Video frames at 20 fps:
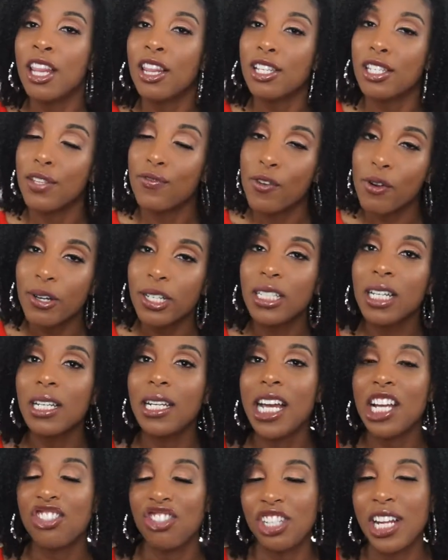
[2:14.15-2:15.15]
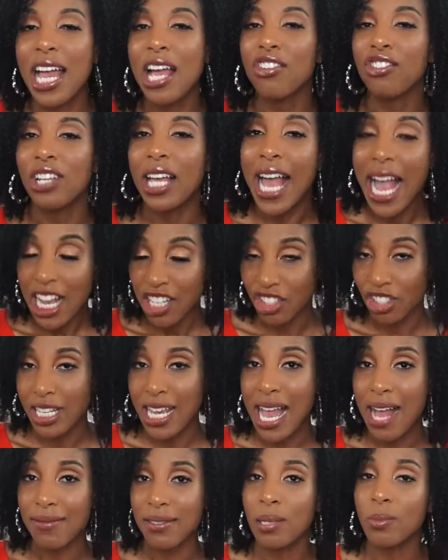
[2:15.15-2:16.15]
the sephora collection actually
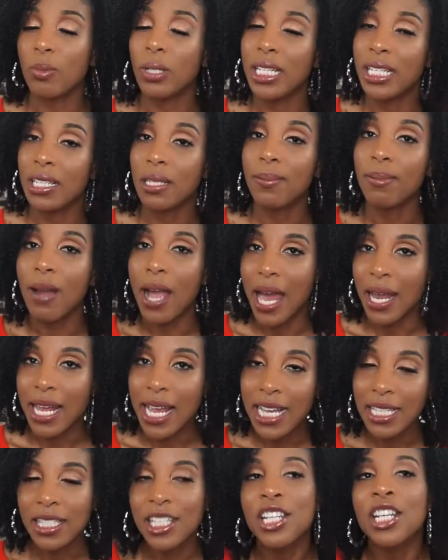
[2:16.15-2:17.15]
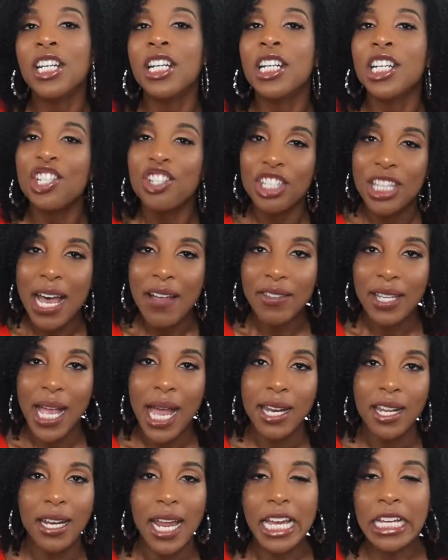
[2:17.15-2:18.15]
have some really good products just have to
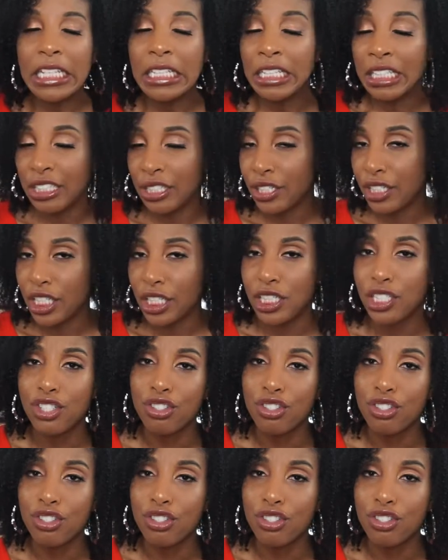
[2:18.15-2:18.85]
kind of like look,